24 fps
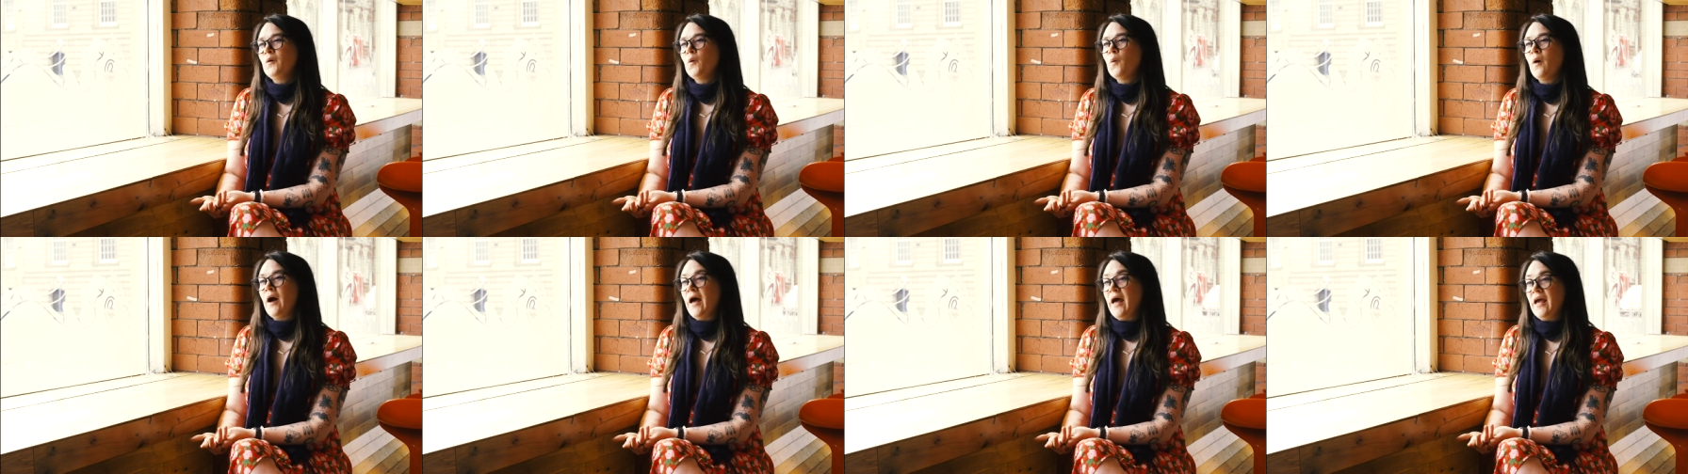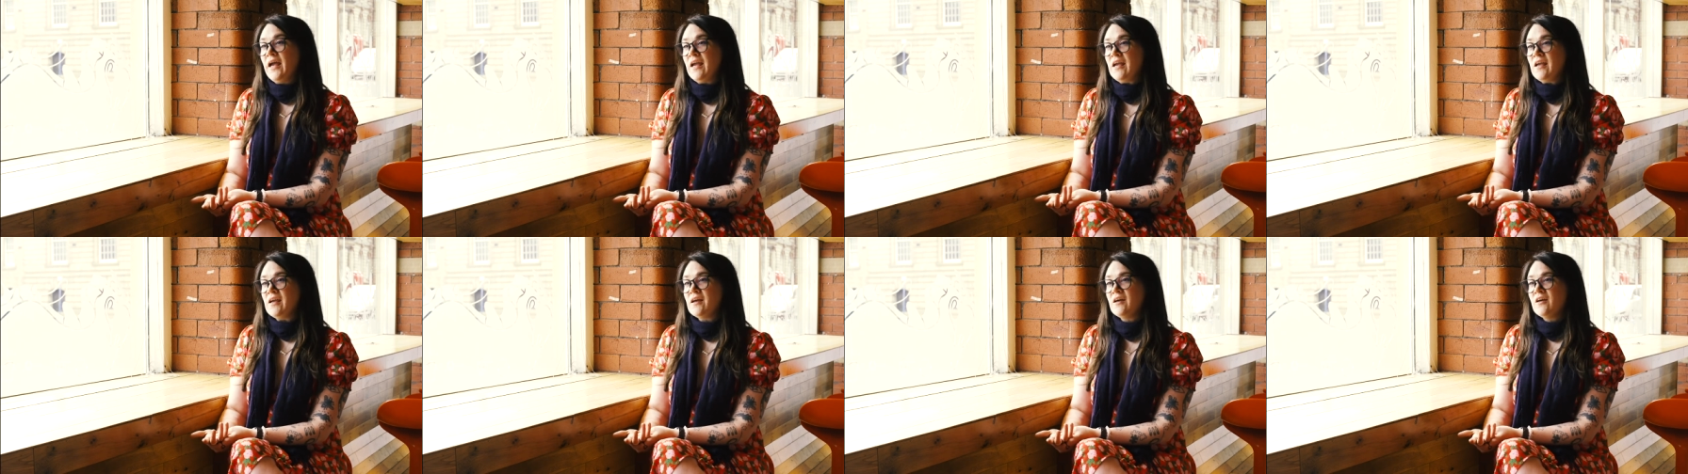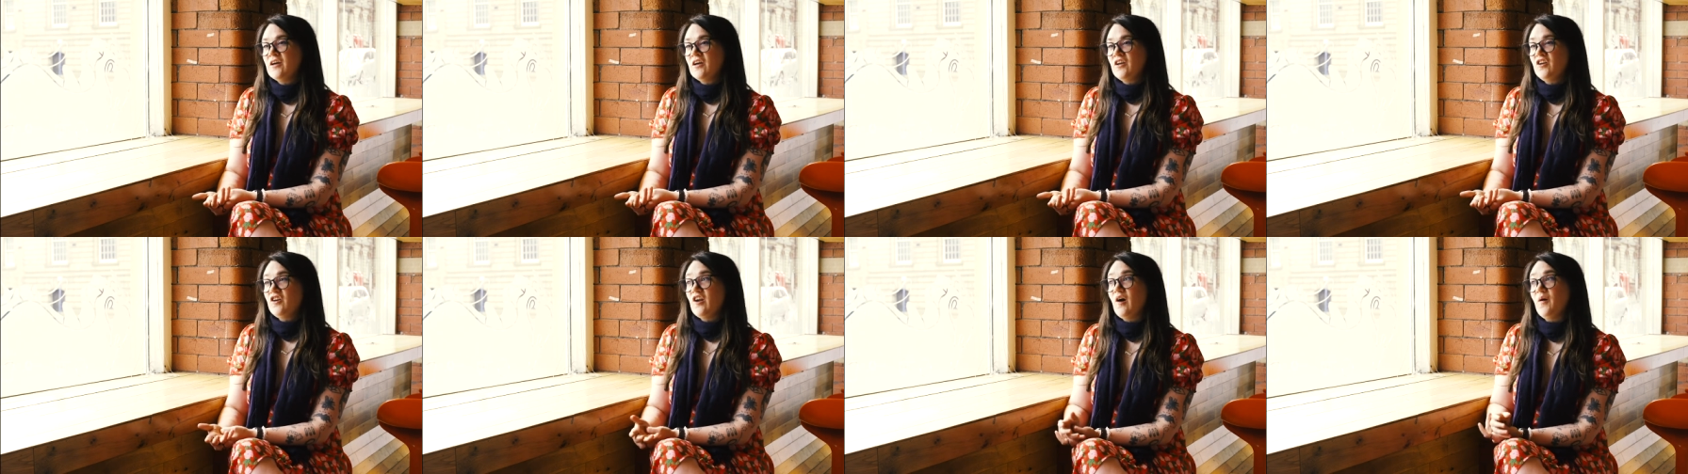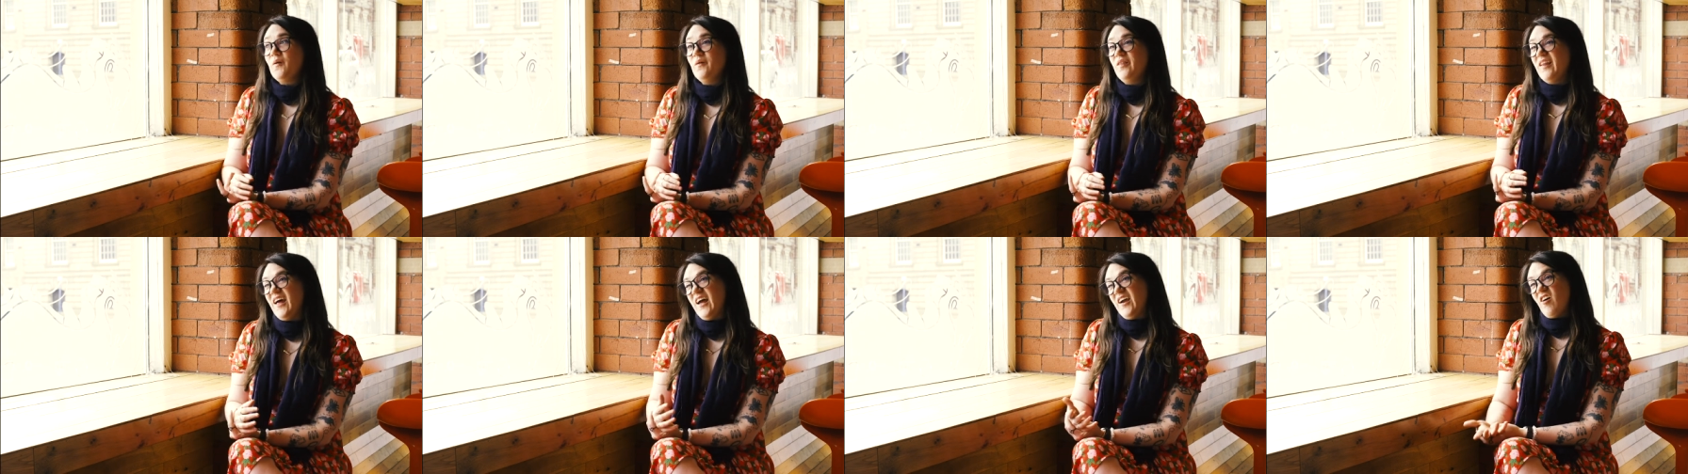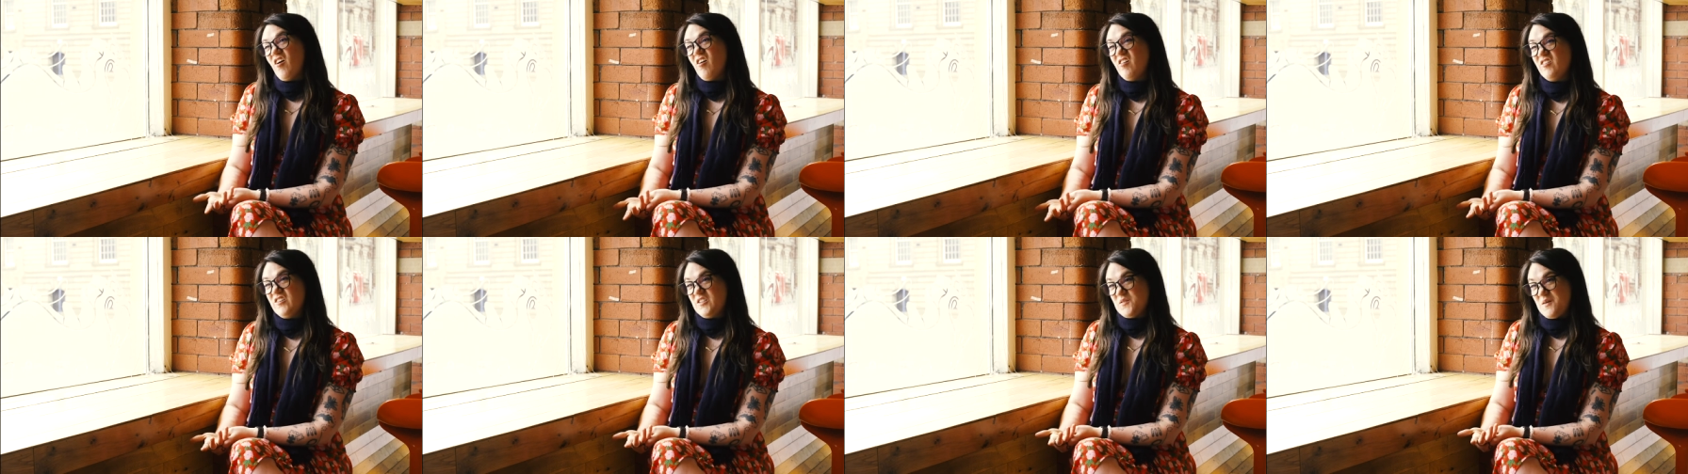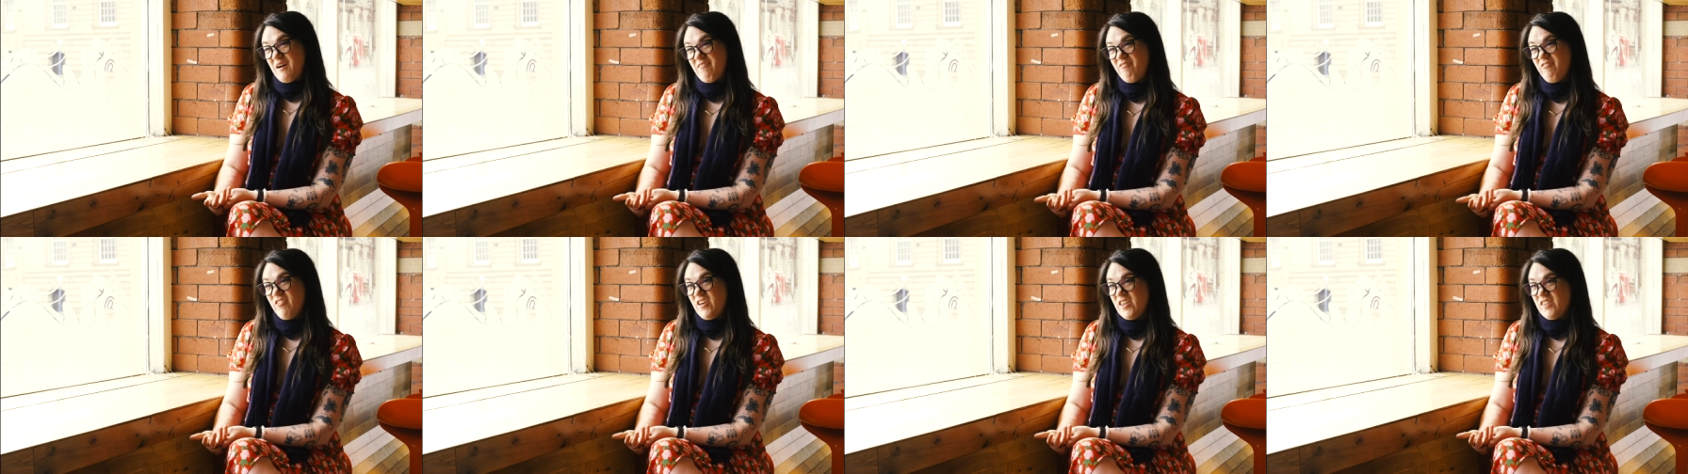way, knowing that I can't do
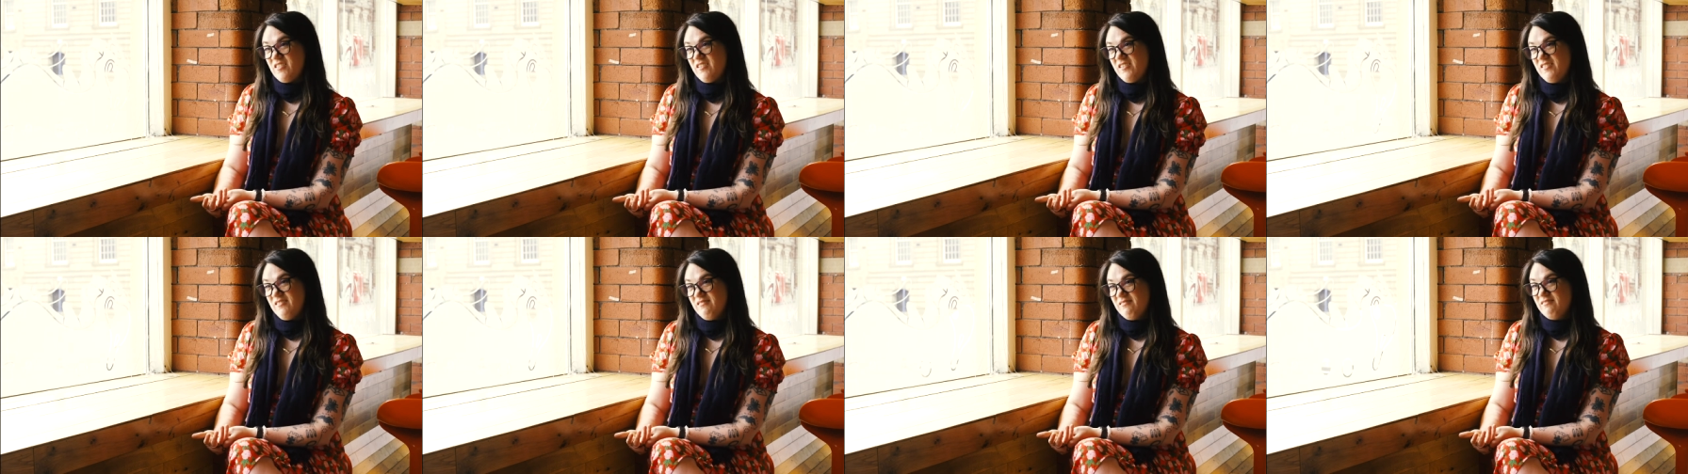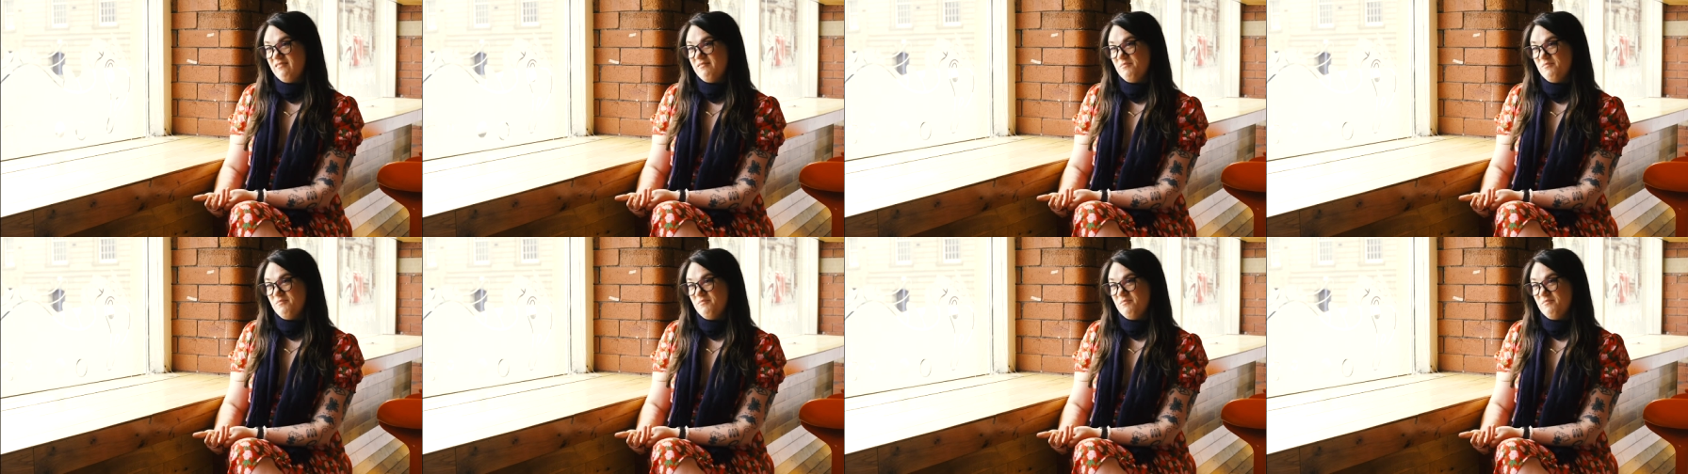everything,